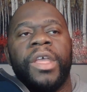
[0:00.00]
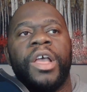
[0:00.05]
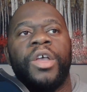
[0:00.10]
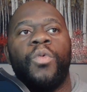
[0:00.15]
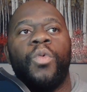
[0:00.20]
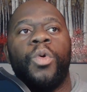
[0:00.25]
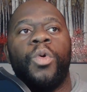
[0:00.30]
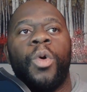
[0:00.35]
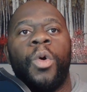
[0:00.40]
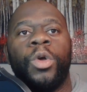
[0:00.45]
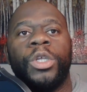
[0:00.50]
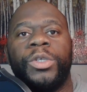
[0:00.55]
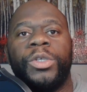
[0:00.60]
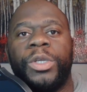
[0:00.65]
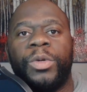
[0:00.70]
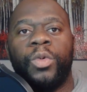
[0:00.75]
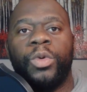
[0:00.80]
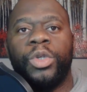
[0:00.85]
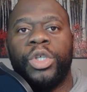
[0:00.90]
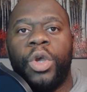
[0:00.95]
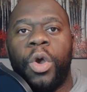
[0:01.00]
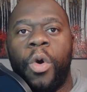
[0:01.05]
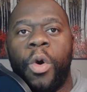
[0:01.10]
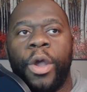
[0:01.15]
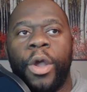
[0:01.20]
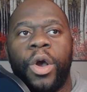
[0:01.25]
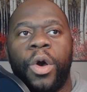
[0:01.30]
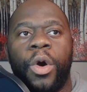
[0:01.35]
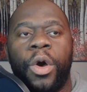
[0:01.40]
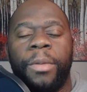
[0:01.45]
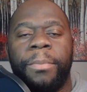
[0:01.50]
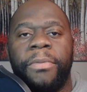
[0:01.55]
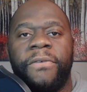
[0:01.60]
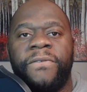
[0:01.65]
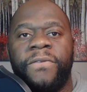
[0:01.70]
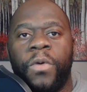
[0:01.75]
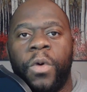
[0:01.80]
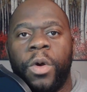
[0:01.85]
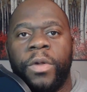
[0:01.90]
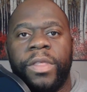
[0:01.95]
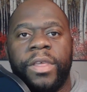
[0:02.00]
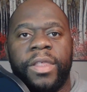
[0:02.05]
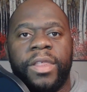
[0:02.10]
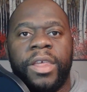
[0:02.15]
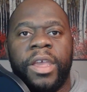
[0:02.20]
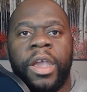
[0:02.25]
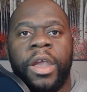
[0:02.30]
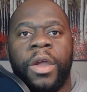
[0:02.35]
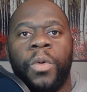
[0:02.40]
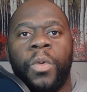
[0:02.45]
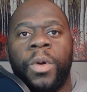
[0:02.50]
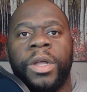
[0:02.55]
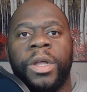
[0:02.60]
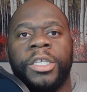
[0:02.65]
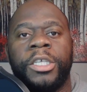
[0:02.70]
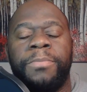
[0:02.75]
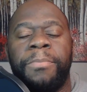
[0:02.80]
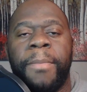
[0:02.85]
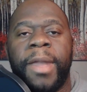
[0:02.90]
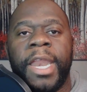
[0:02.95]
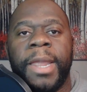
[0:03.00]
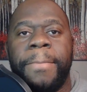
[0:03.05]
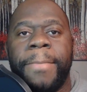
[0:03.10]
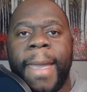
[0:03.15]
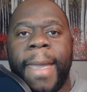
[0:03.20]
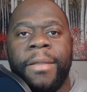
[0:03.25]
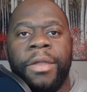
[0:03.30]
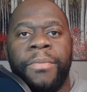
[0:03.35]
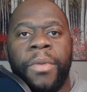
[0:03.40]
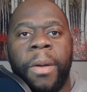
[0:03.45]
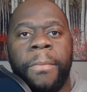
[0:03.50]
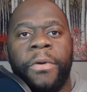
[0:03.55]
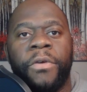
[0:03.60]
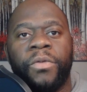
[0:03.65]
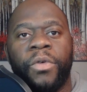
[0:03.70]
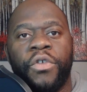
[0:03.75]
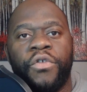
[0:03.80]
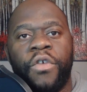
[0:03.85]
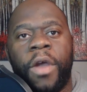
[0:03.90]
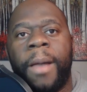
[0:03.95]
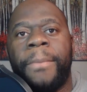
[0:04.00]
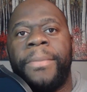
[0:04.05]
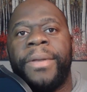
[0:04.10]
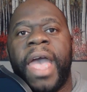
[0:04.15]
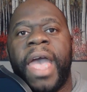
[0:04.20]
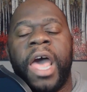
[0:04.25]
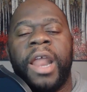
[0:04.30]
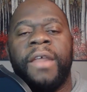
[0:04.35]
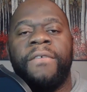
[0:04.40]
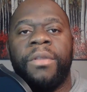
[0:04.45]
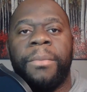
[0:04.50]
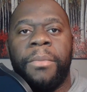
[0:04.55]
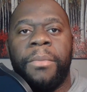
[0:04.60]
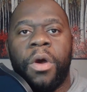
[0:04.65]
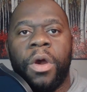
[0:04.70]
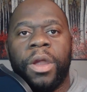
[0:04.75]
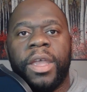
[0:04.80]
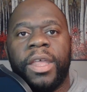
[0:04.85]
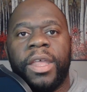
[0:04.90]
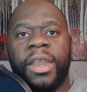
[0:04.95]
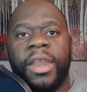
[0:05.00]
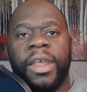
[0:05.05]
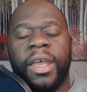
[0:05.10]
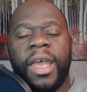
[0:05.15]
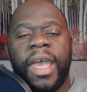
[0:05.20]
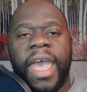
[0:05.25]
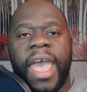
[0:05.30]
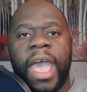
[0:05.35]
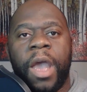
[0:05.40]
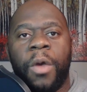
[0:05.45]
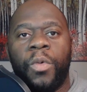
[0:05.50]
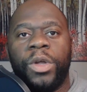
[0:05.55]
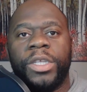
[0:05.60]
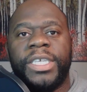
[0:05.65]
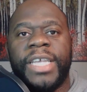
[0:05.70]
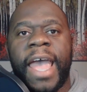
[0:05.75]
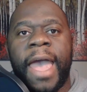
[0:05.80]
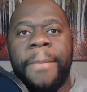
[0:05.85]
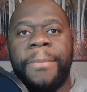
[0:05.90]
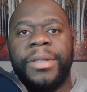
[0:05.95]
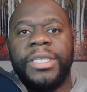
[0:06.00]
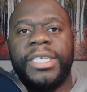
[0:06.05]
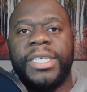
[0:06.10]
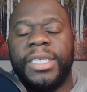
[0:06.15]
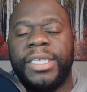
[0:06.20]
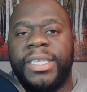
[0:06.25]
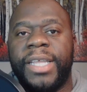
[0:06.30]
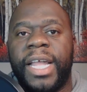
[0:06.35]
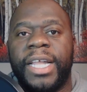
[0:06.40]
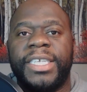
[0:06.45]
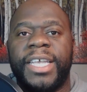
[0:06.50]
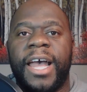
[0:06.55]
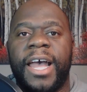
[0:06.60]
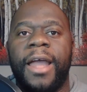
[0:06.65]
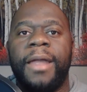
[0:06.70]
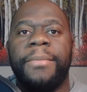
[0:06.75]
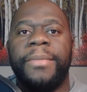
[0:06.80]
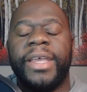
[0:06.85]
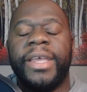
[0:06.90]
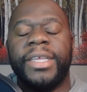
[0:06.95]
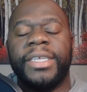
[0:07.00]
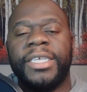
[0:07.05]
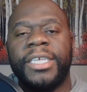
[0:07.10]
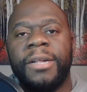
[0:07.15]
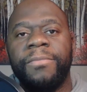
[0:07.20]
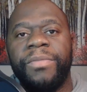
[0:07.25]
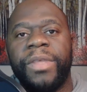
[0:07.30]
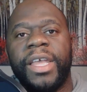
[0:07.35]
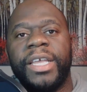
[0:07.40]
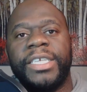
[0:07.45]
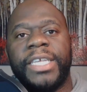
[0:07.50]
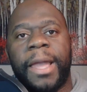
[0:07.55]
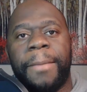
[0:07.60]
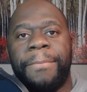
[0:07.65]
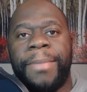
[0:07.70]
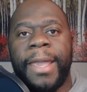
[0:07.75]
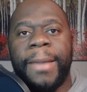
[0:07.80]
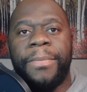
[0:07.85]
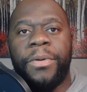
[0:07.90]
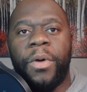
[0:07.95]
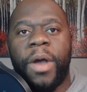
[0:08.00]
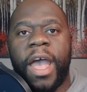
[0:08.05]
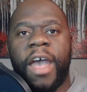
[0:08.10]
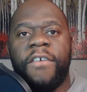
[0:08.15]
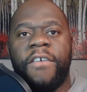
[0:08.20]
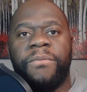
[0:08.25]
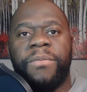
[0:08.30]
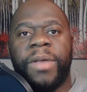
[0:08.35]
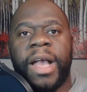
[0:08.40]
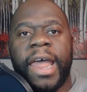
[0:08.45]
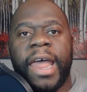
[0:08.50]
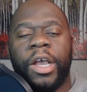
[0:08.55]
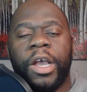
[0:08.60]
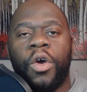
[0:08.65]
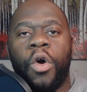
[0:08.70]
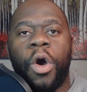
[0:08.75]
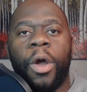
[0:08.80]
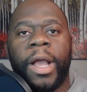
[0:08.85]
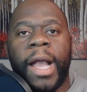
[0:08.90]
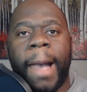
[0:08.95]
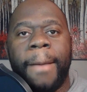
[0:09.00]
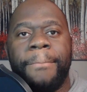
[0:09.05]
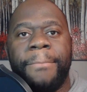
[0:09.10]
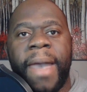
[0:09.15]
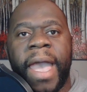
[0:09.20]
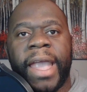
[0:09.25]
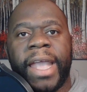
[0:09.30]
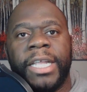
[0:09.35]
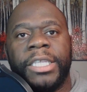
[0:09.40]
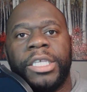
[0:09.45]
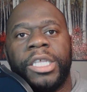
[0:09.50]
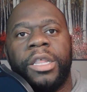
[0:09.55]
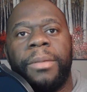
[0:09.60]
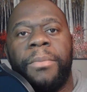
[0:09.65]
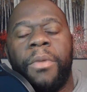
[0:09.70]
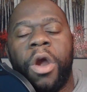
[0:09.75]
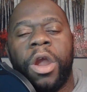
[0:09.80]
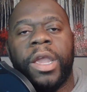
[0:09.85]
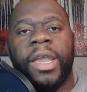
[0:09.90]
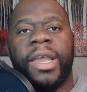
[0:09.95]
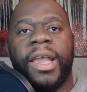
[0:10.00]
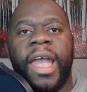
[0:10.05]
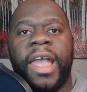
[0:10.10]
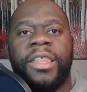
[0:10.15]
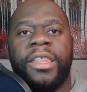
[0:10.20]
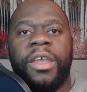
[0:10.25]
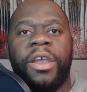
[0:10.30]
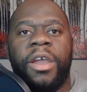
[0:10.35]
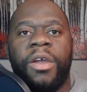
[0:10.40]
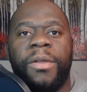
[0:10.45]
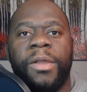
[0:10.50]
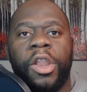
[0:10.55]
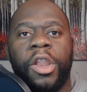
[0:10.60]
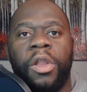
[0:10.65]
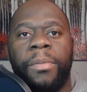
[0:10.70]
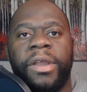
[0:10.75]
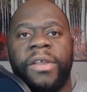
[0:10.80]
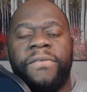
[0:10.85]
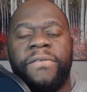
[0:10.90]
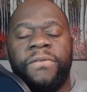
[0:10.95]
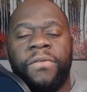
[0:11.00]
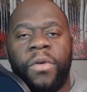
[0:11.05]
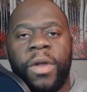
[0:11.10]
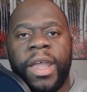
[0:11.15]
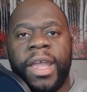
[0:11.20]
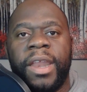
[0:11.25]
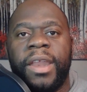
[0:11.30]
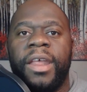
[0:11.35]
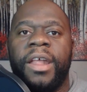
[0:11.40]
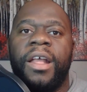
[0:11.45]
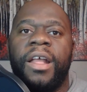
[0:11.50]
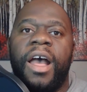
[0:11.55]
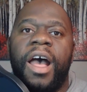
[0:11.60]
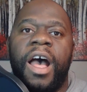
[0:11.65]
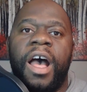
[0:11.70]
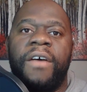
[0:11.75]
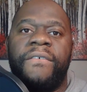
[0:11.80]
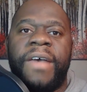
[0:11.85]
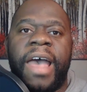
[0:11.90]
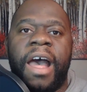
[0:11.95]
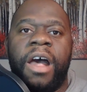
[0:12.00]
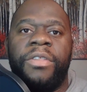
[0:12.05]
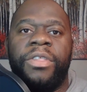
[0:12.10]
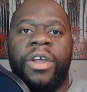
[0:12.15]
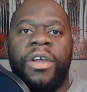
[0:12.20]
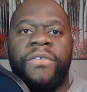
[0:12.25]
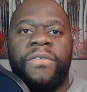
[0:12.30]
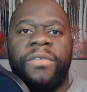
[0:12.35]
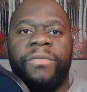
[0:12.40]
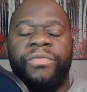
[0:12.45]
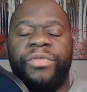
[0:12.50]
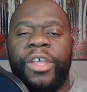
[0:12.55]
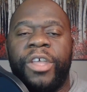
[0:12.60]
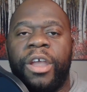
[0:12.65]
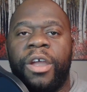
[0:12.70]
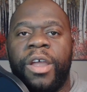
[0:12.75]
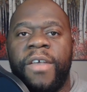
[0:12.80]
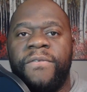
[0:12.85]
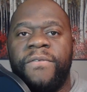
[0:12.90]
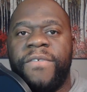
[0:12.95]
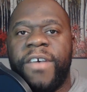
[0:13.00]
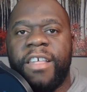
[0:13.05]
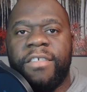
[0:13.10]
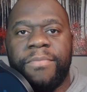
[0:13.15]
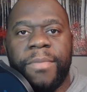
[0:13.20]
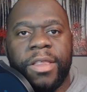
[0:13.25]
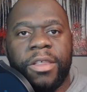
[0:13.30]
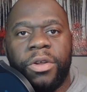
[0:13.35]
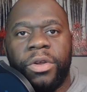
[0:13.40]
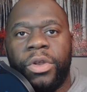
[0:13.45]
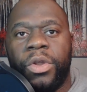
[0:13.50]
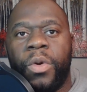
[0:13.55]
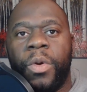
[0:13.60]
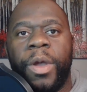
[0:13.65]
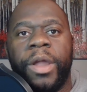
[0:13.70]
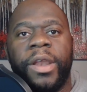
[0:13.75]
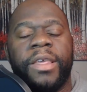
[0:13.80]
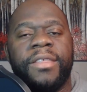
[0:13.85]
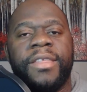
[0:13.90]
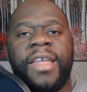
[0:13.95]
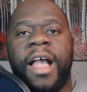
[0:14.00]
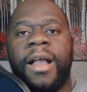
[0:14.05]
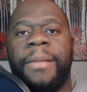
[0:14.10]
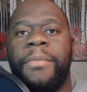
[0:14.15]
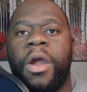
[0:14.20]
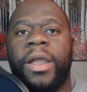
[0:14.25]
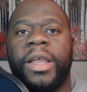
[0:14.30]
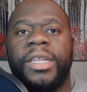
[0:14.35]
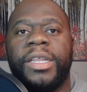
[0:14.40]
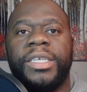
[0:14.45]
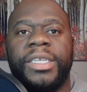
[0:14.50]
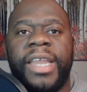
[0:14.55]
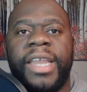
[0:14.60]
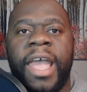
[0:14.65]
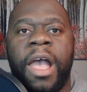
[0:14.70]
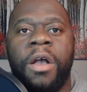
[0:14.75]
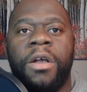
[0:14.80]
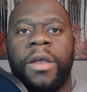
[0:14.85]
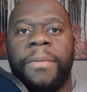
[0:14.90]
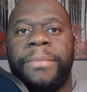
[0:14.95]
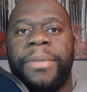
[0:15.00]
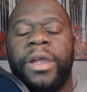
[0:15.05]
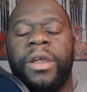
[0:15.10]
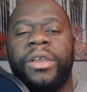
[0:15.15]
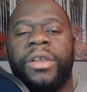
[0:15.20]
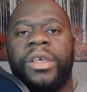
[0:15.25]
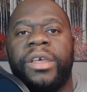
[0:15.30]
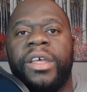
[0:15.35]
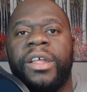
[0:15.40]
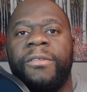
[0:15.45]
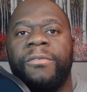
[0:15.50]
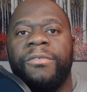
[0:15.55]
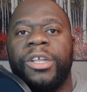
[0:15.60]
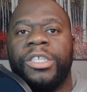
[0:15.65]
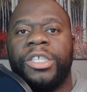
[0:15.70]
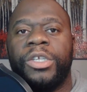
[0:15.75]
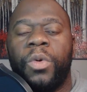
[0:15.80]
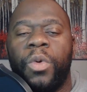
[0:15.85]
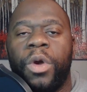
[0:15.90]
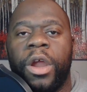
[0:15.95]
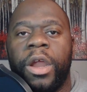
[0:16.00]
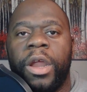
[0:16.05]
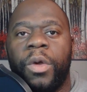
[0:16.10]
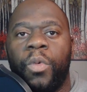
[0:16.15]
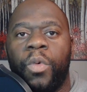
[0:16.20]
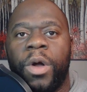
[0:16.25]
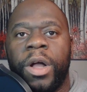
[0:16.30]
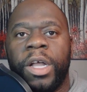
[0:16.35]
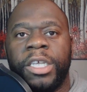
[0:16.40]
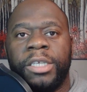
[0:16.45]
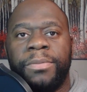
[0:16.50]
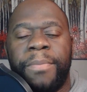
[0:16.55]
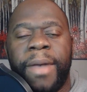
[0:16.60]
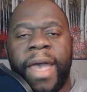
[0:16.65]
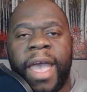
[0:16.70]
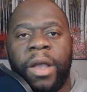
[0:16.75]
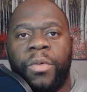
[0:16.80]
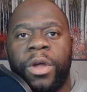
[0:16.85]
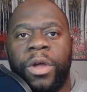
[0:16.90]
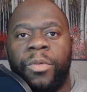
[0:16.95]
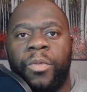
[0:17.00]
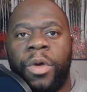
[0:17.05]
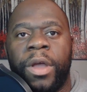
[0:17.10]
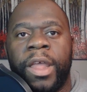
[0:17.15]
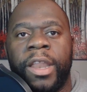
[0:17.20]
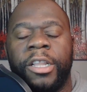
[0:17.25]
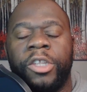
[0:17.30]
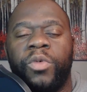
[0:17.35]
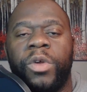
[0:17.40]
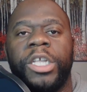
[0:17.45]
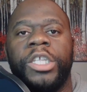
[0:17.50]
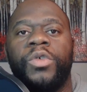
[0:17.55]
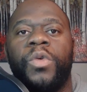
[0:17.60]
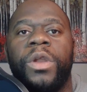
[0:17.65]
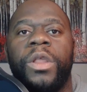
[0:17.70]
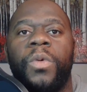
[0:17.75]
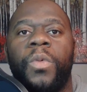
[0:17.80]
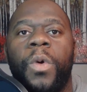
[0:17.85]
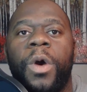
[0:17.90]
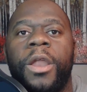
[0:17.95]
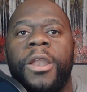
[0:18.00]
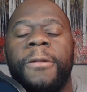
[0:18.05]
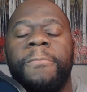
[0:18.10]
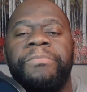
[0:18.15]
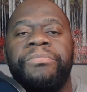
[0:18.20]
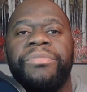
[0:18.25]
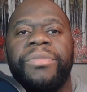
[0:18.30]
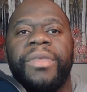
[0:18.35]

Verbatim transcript: What was, what was going on before this year was many baby boomers were dropping out of the market and what's happened since that time is is that people have kind of gone come back into the market as they're a little bit afraid of how their their investments are doing. The stock market is down compared to to where it was back when in 2021.